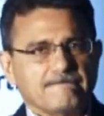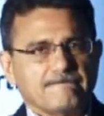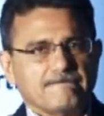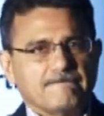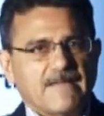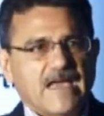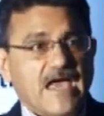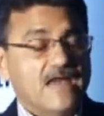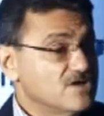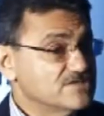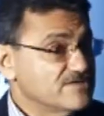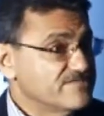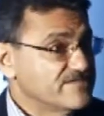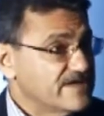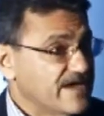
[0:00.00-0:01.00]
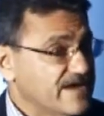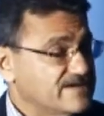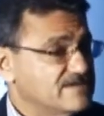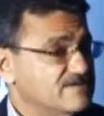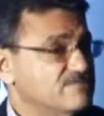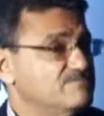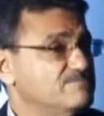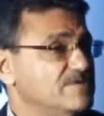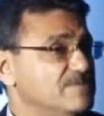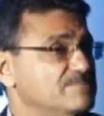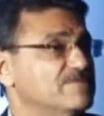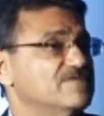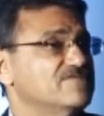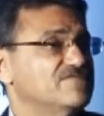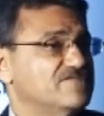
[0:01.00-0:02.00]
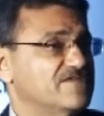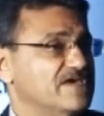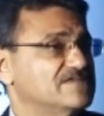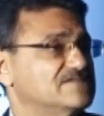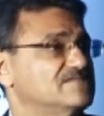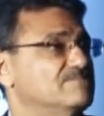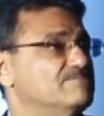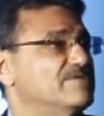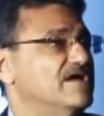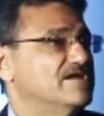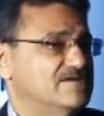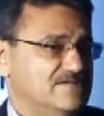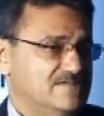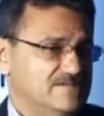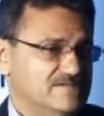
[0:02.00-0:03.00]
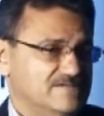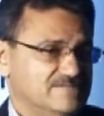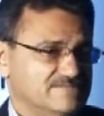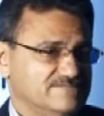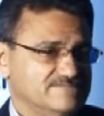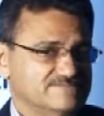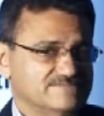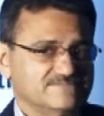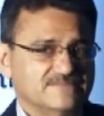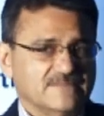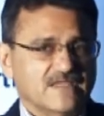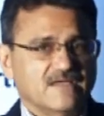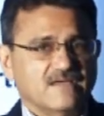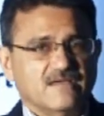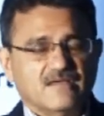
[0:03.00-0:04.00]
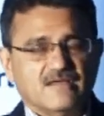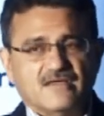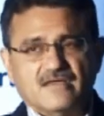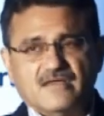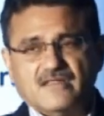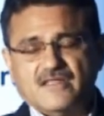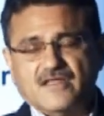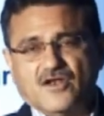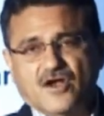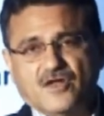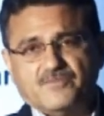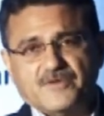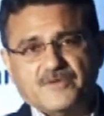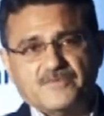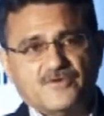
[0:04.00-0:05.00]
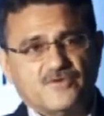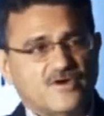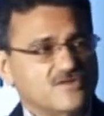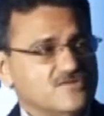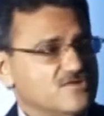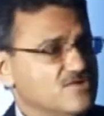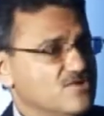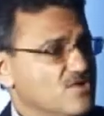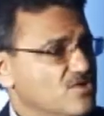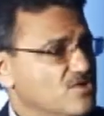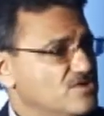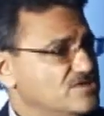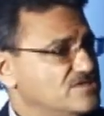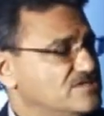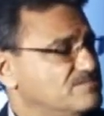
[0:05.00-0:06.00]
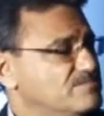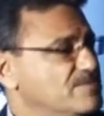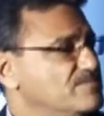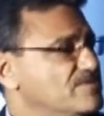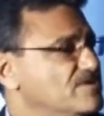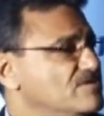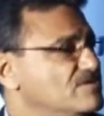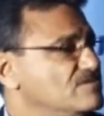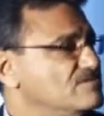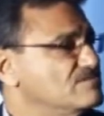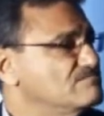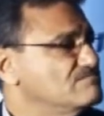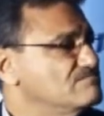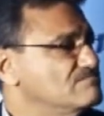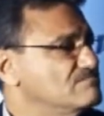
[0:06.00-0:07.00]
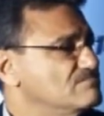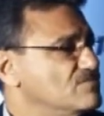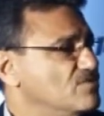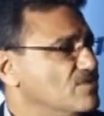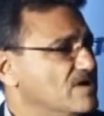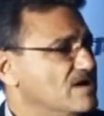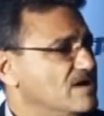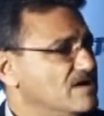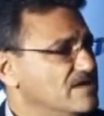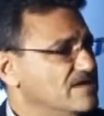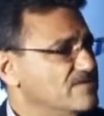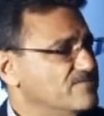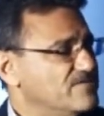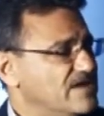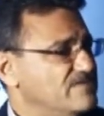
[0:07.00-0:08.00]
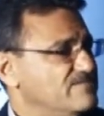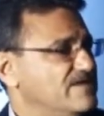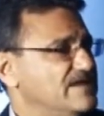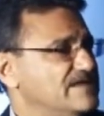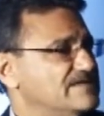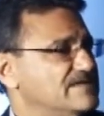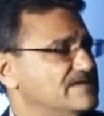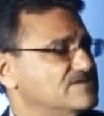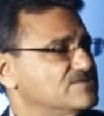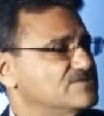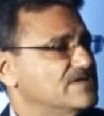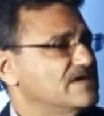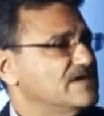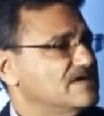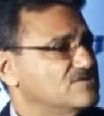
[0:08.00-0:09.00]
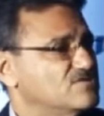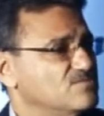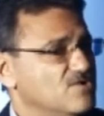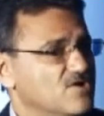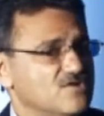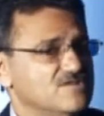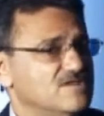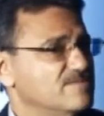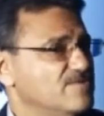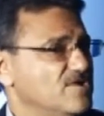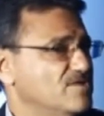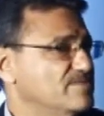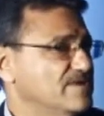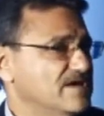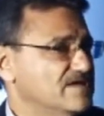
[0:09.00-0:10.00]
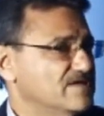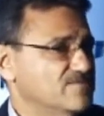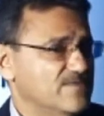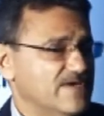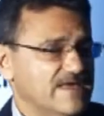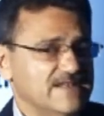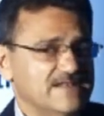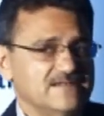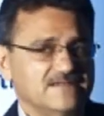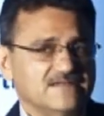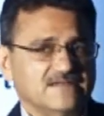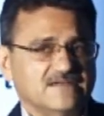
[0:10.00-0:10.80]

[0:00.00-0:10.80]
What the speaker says: And because of reactive, people face the brunt. There are a lot of people who are on the roads, people who are earning very well till today, tomorrow they may not be earning well.